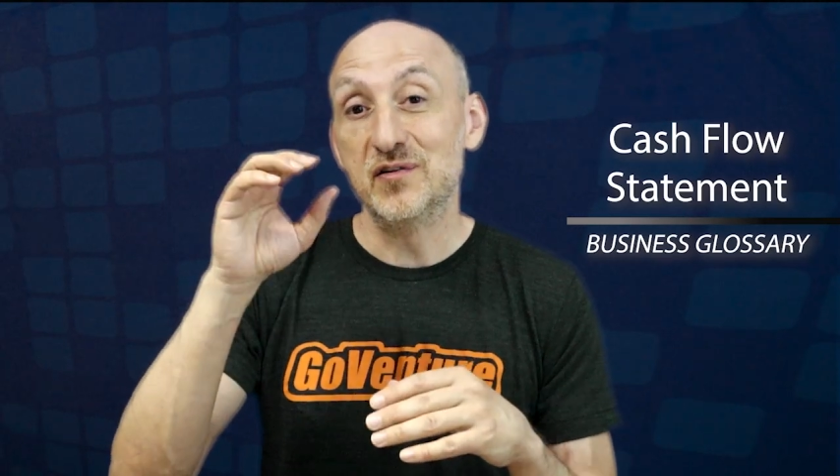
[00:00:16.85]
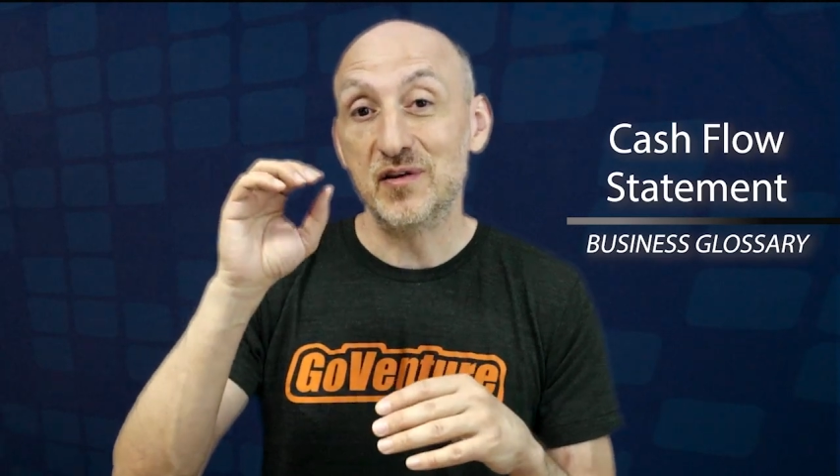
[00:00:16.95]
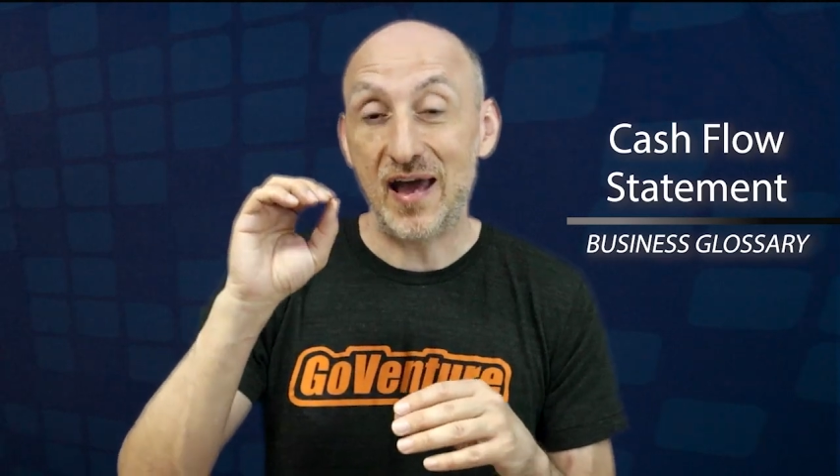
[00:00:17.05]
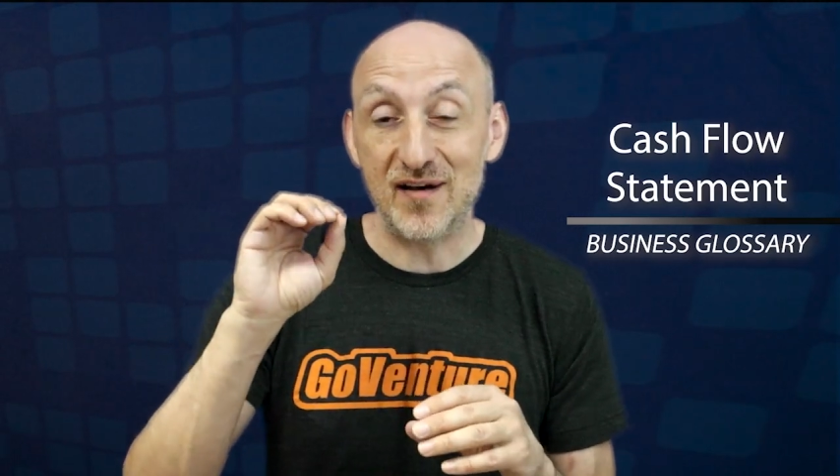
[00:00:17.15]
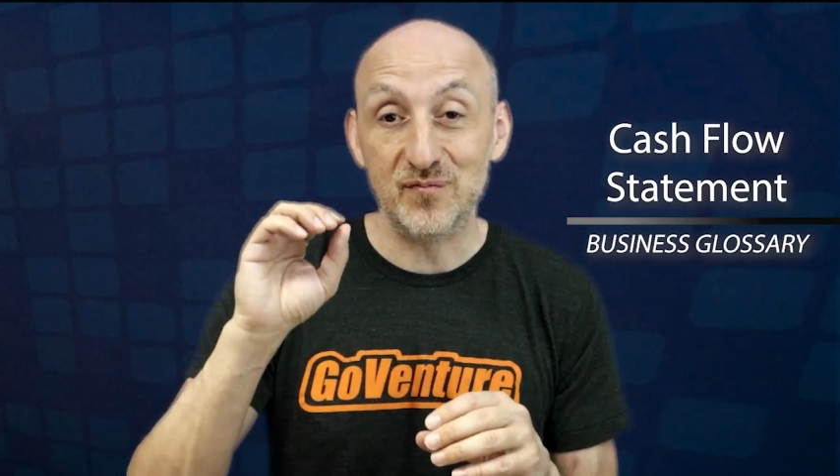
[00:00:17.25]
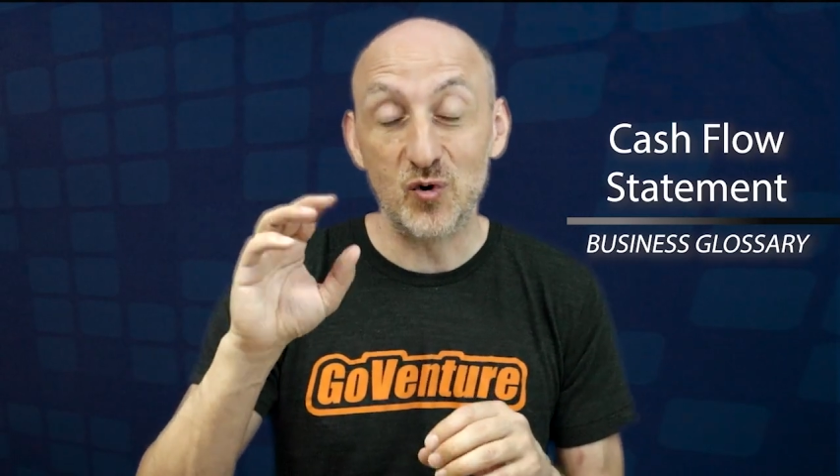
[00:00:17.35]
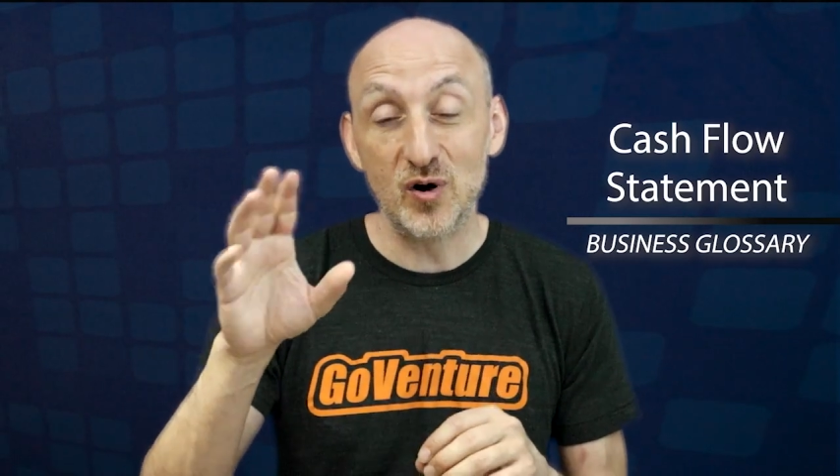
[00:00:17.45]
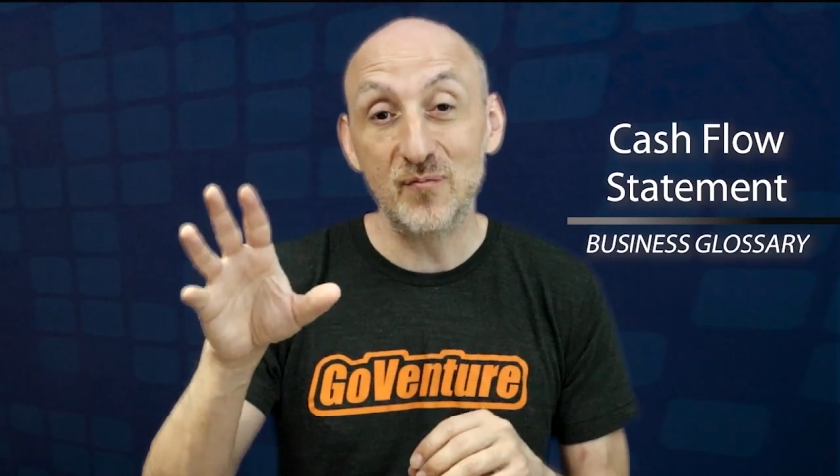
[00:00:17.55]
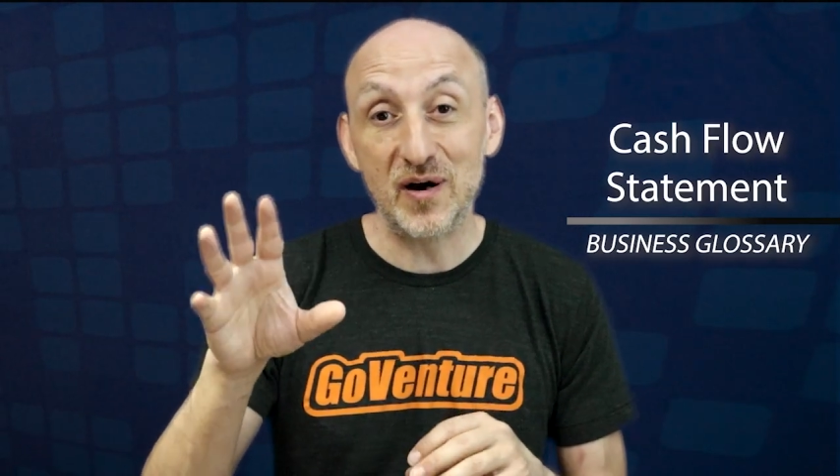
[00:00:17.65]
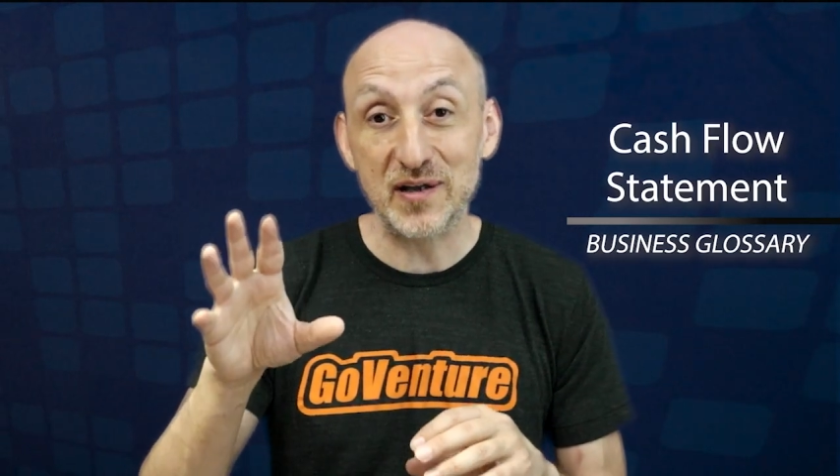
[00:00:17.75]
to have
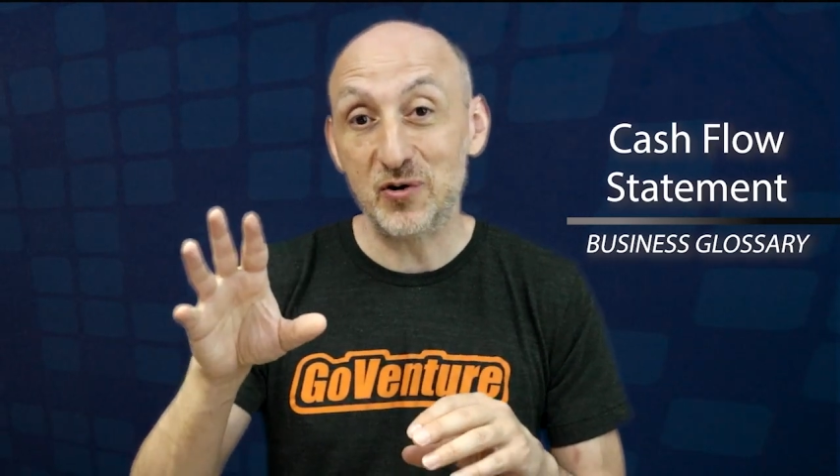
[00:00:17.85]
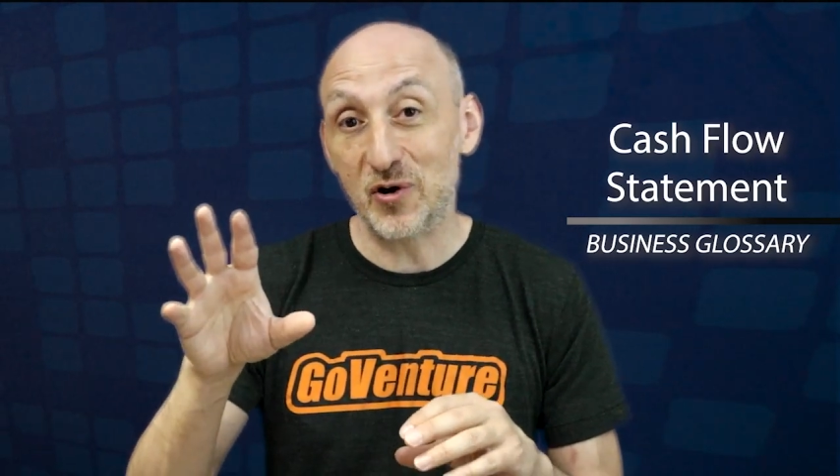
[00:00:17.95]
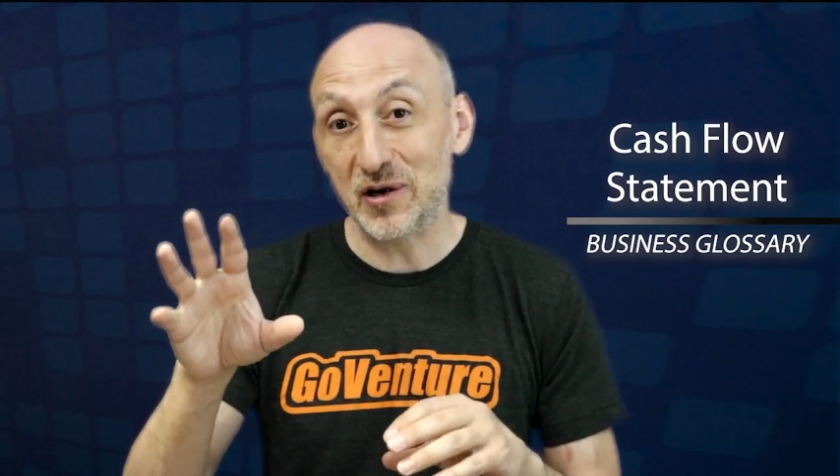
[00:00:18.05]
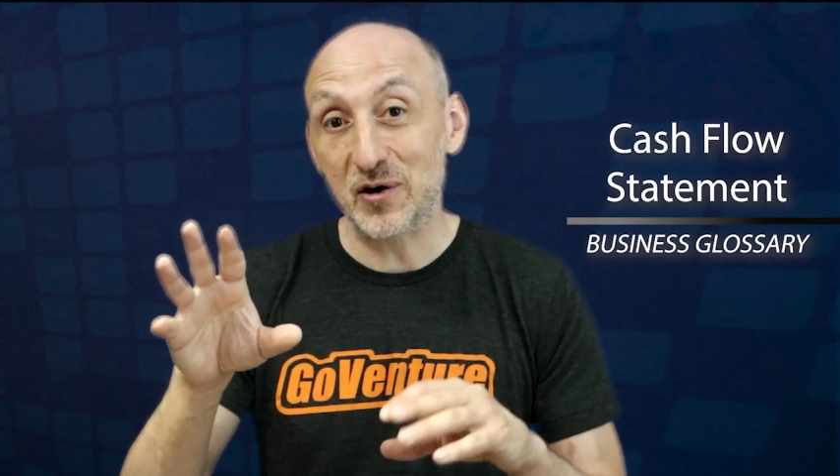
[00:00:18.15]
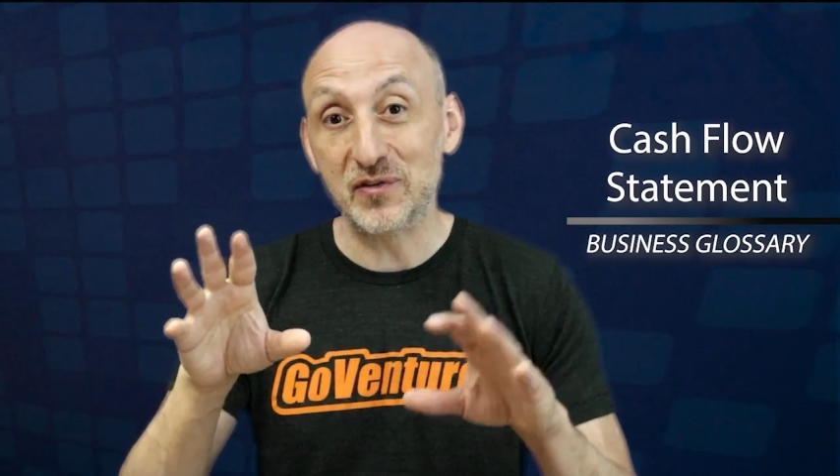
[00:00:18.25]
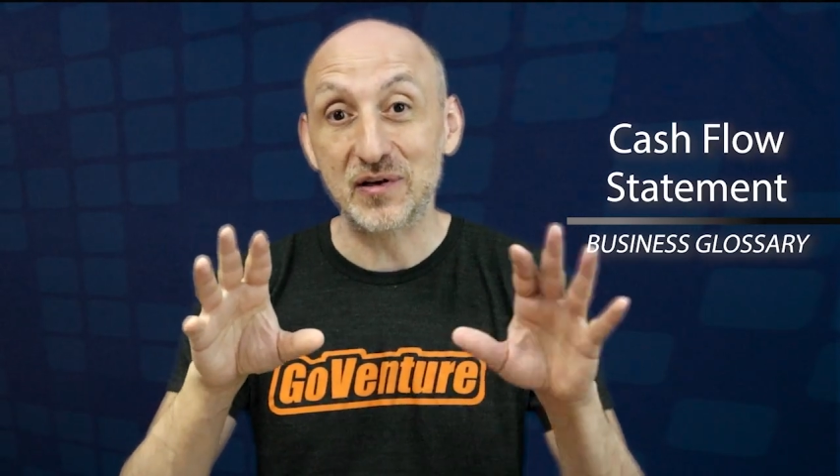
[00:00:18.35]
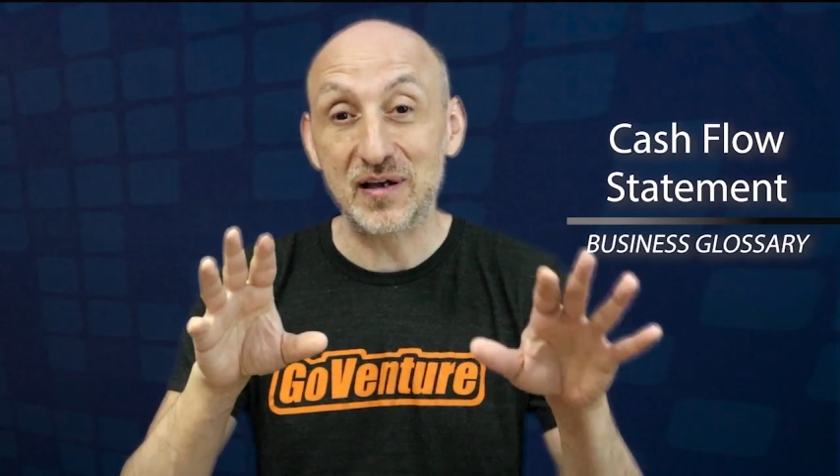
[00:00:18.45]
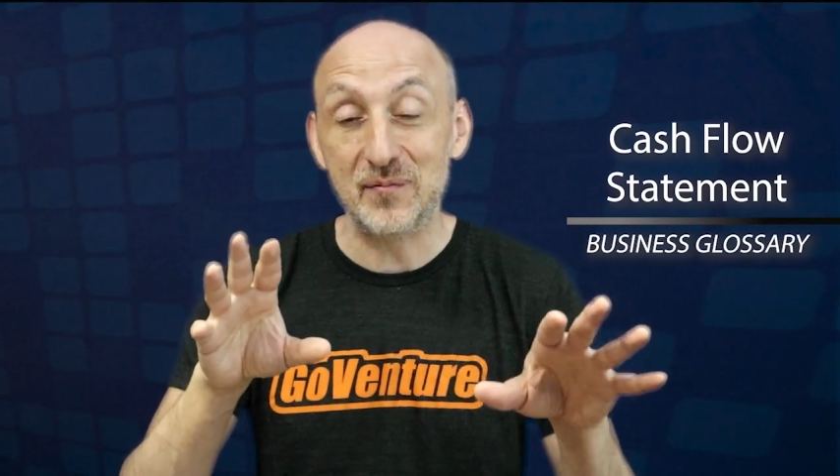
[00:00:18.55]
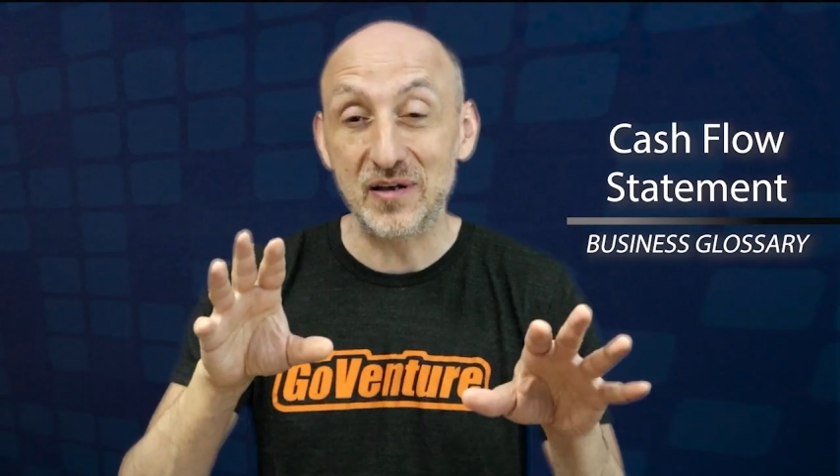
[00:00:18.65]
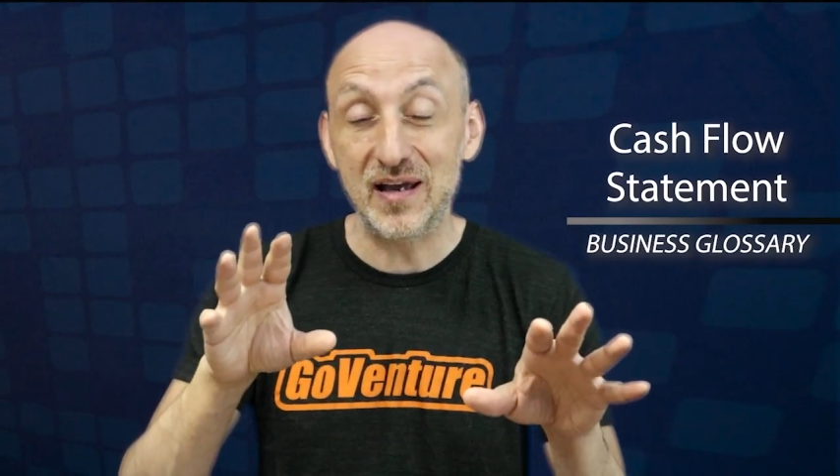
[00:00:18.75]
more money going out than
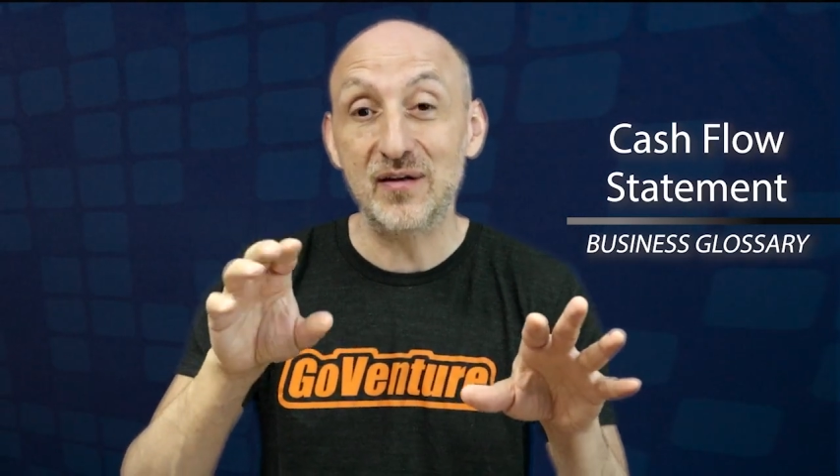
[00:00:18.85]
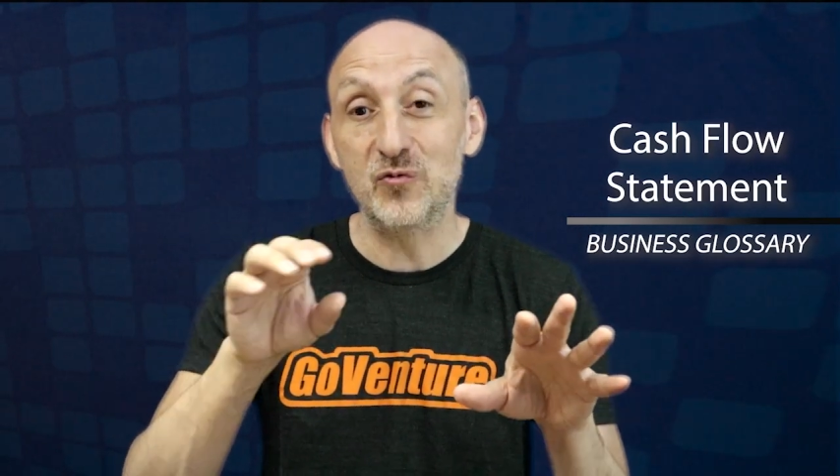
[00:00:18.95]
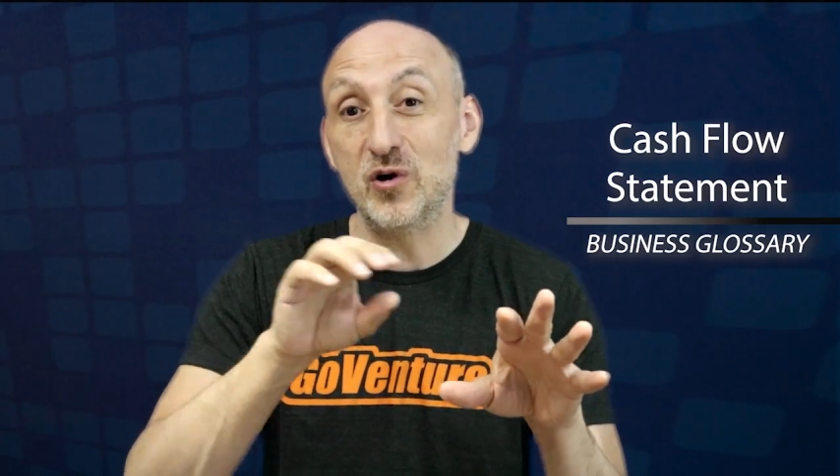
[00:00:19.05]
coming in,